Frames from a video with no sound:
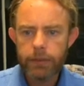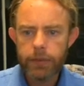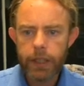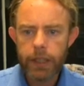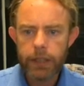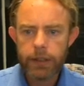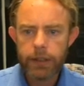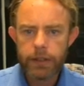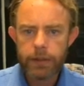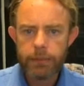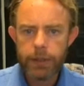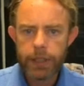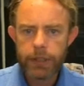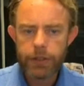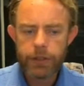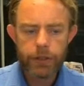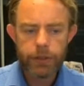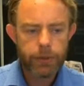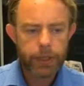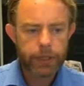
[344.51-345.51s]
And as I
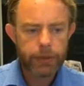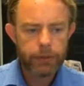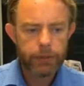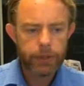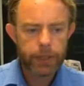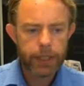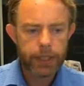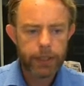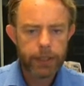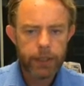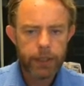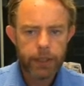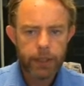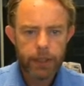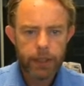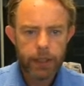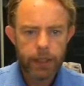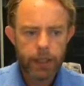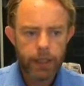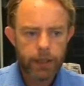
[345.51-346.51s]
mentioned, a record here,
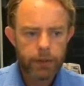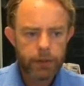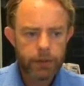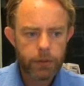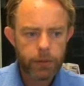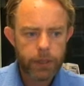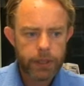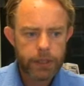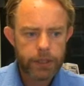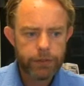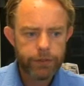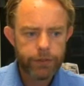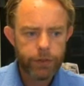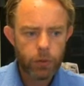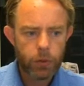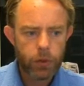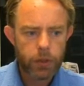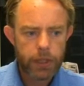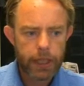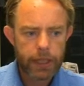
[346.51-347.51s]

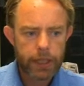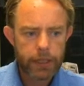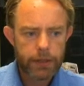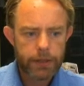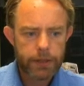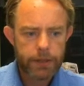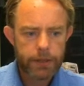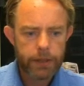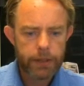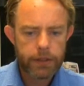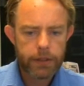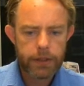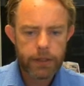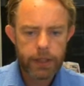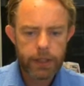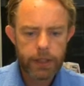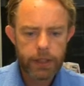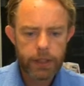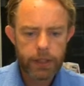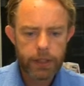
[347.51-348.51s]
24 days is
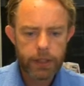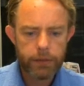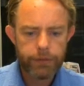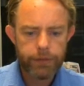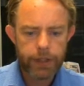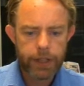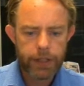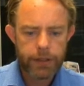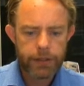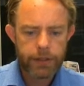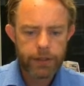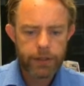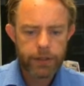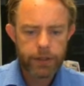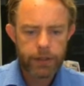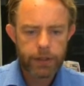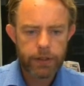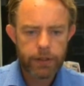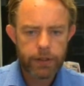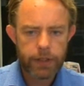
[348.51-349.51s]
the
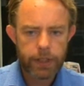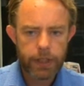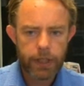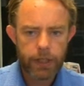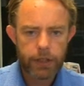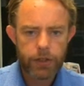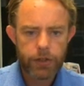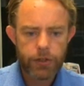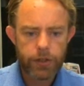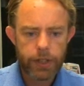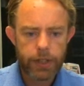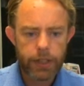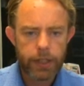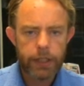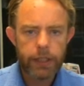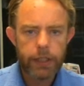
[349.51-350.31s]
fastest in the country.